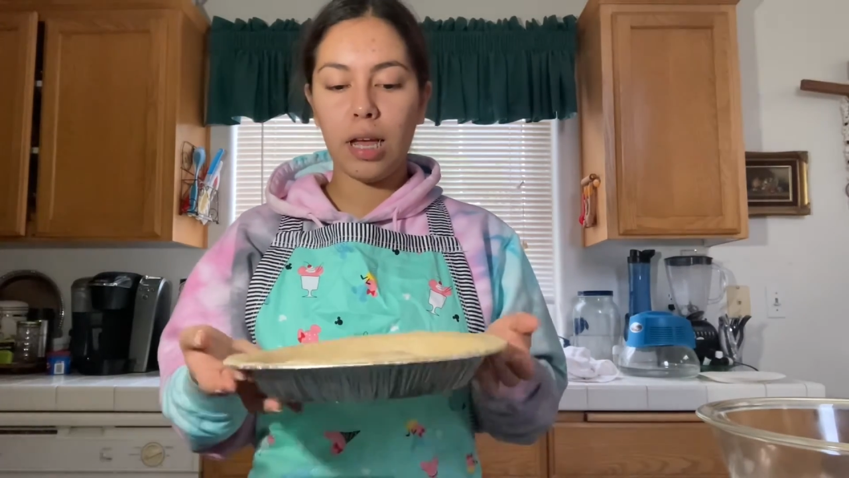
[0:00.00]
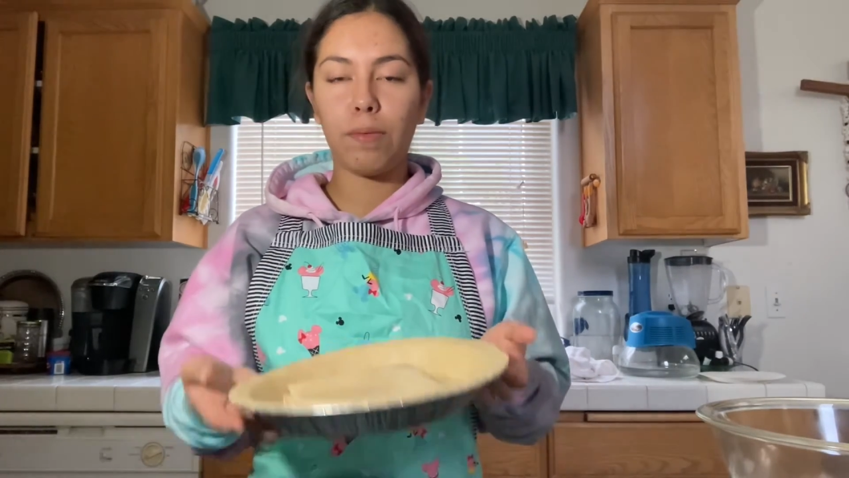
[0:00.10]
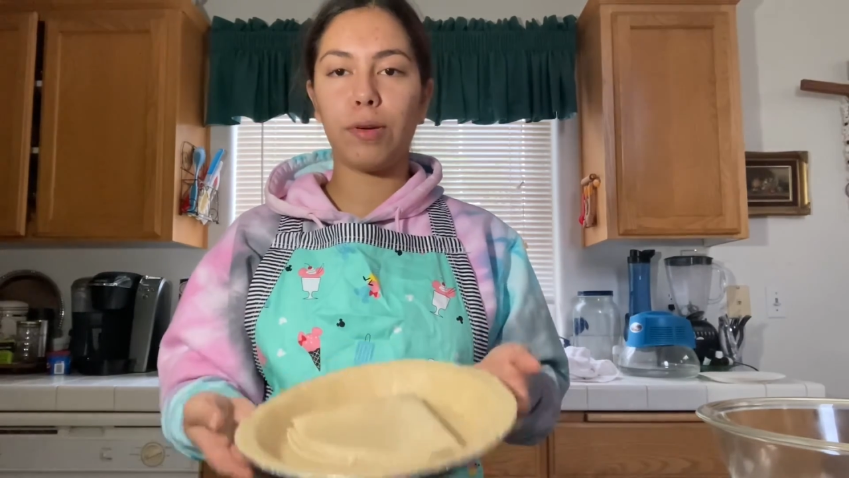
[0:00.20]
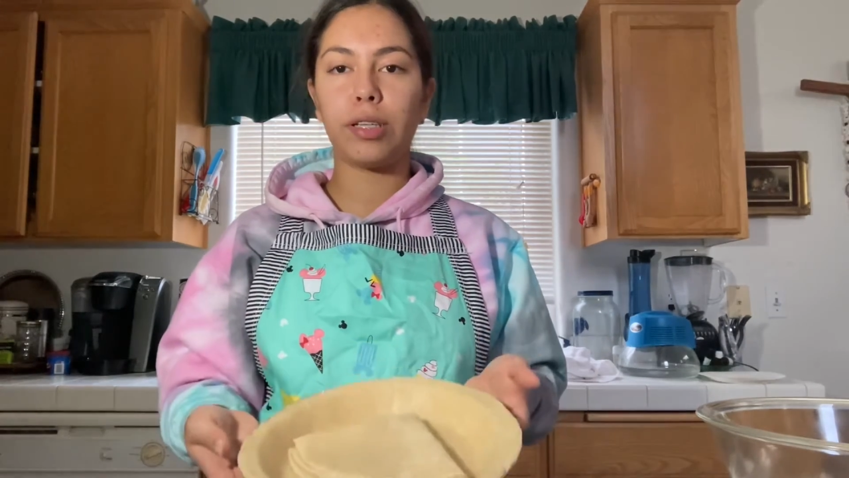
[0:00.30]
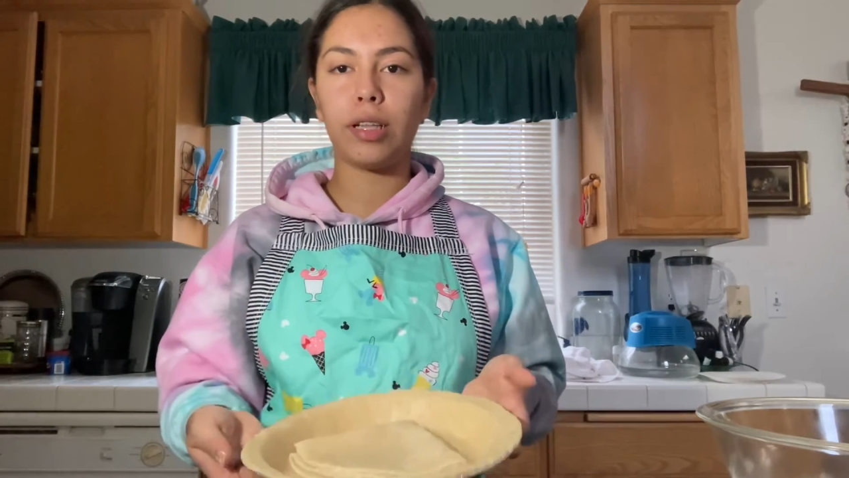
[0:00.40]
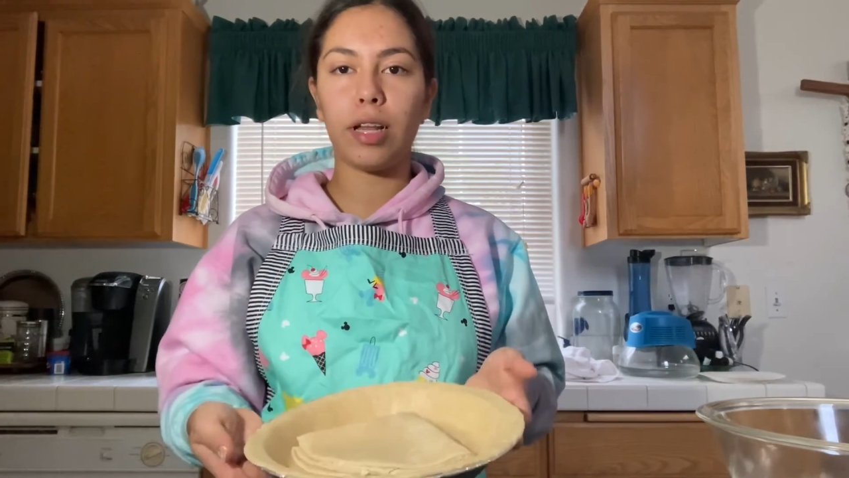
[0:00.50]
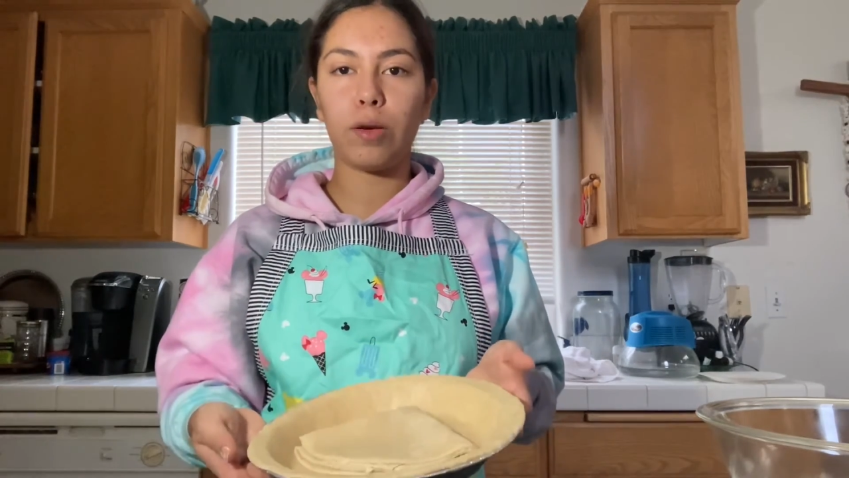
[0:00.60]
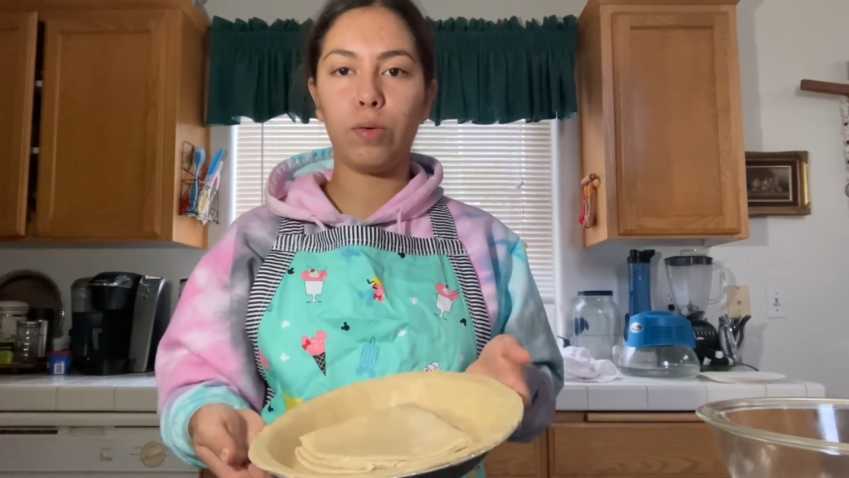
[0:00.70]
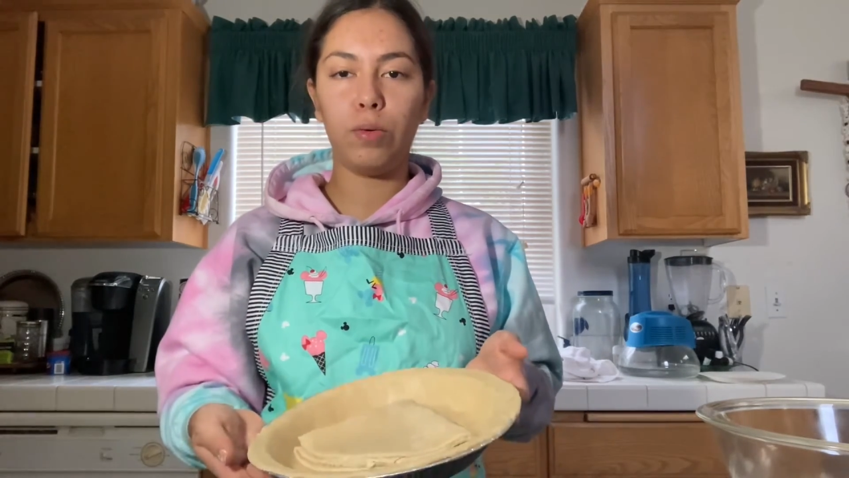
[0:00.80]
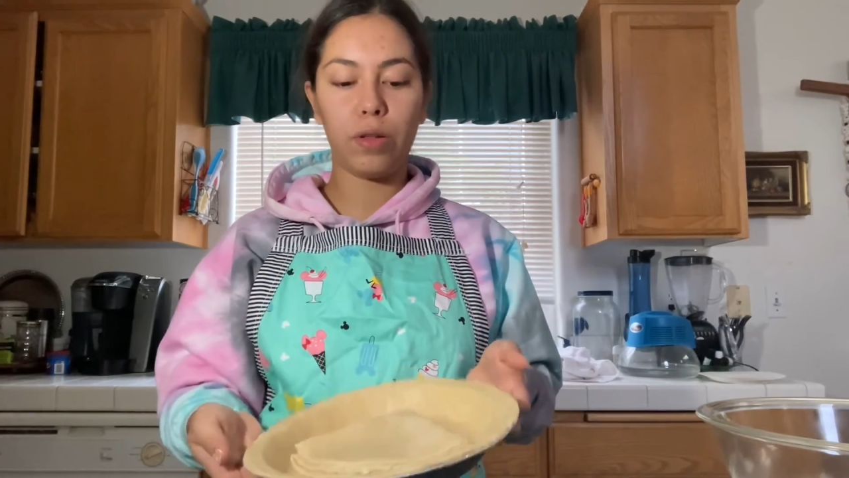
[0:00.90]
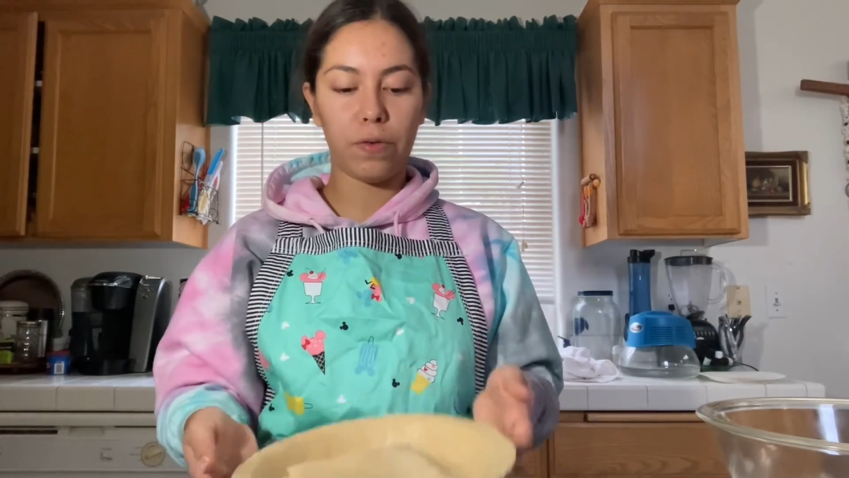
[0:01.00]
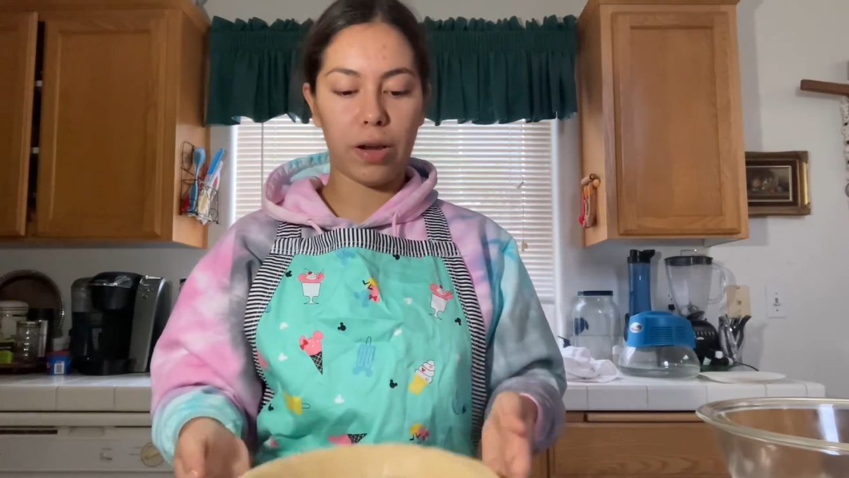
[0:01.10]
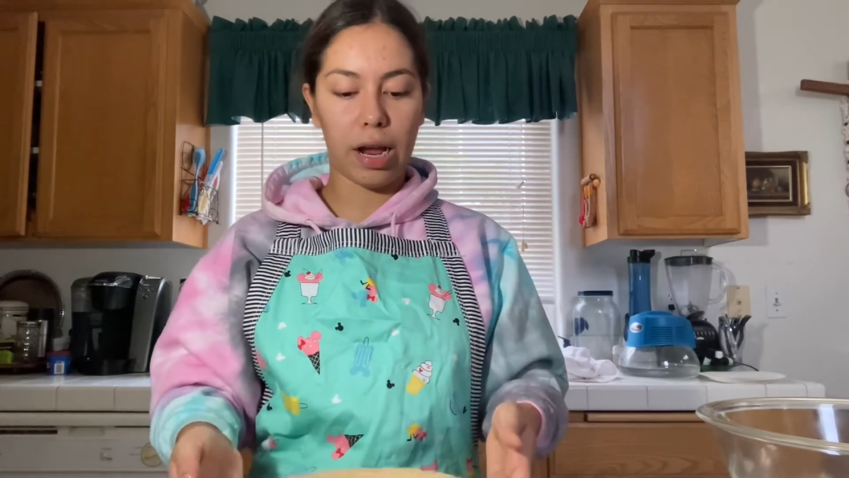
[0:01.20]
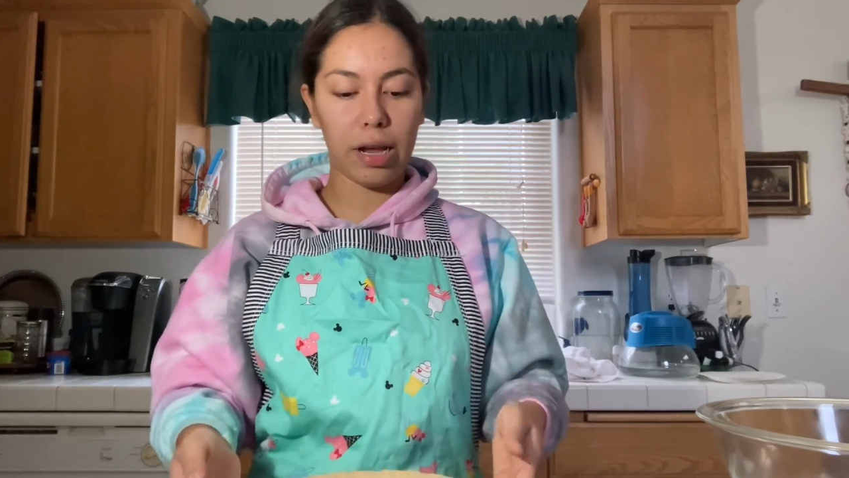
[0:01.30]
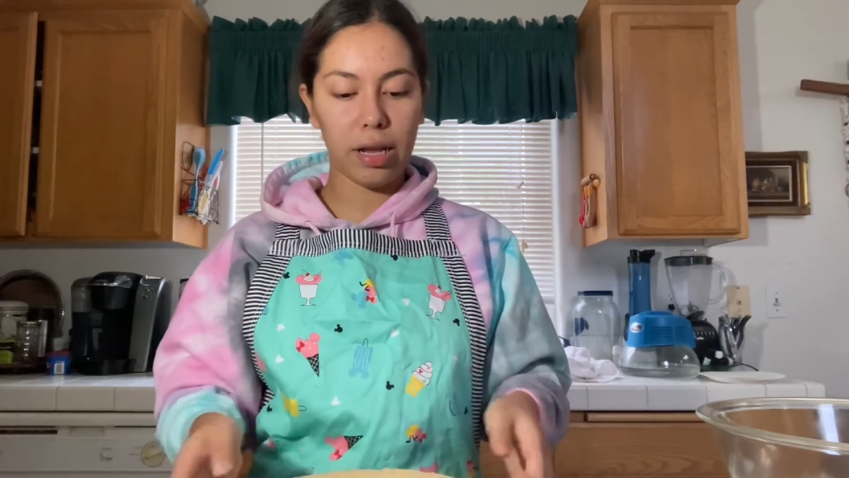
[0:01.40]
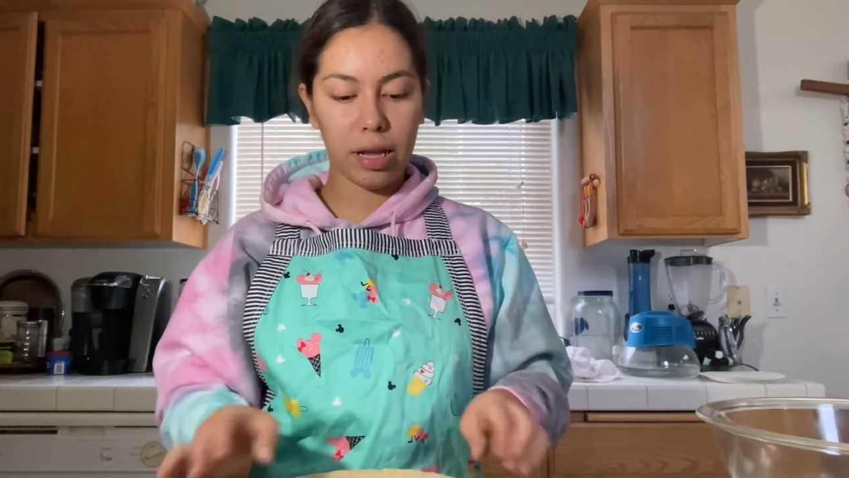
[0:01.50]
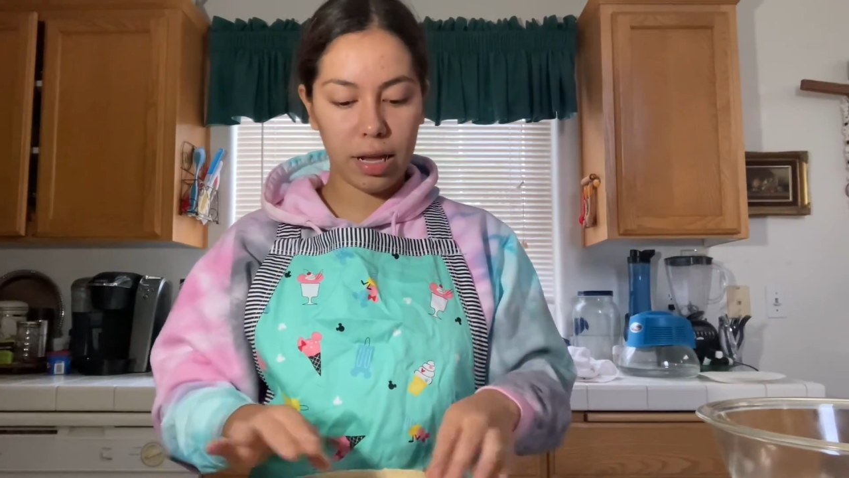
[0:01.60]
we're just gonna let it cool overnight,